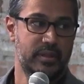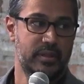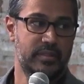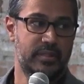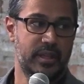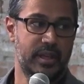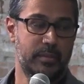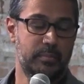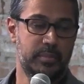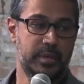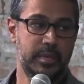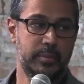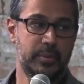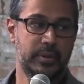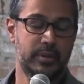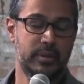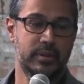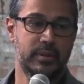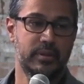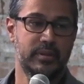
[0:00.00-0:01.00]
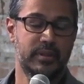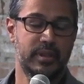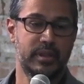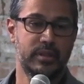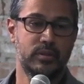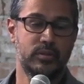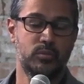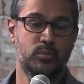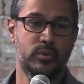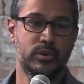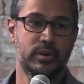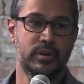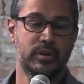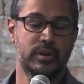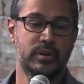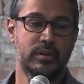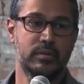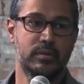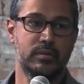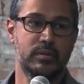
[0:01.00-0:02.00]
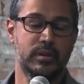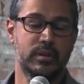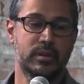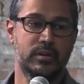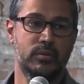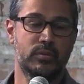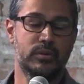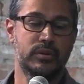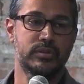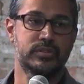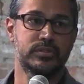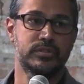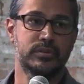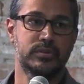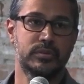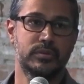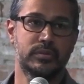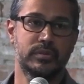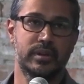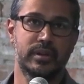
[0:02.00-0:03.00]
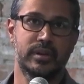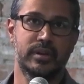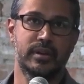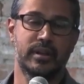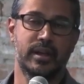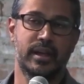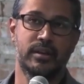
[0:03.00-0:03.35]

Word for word: that people that were in order to and